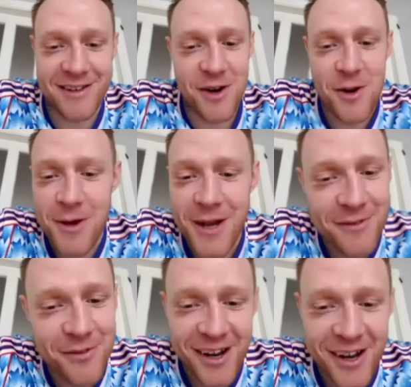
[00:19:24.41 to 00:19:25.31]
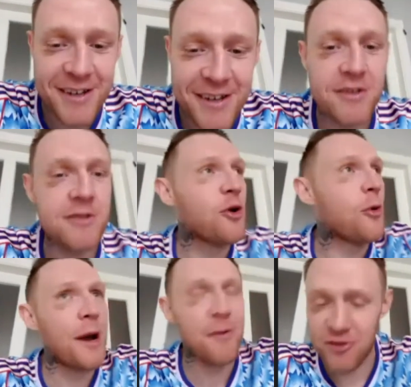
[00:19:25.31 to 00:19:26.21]
do you know what I mean, and fucking go
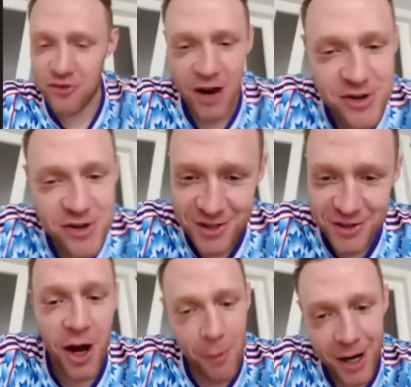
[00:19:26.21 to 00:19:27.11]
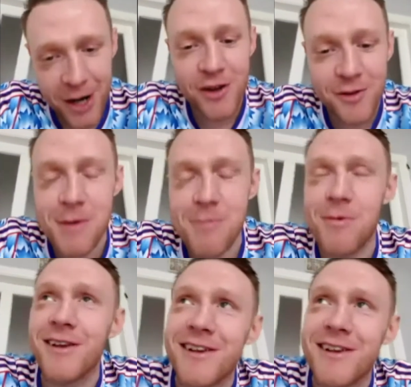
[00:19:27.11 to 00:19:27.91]
away with a stranger, like, you know, I'm one of those people, like,